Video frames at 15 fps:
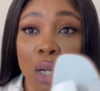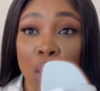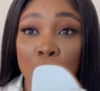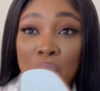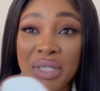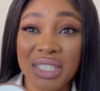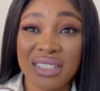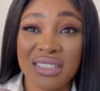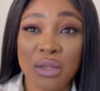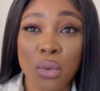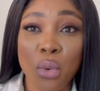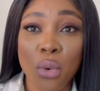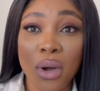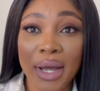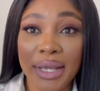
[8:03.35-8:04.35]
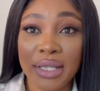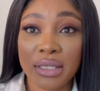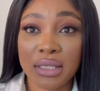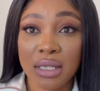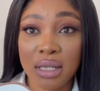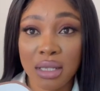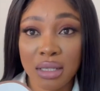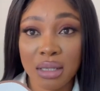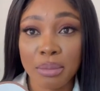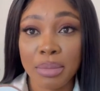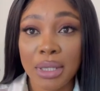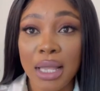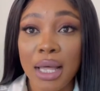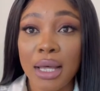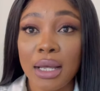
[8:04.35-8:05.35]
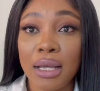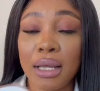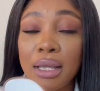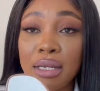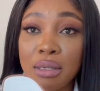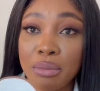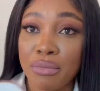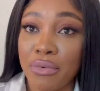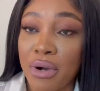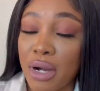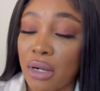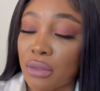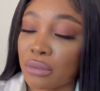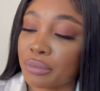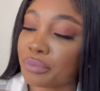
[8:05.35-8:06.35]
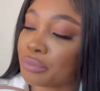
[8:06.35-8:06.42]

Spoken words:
which is the white, the black, and the brown.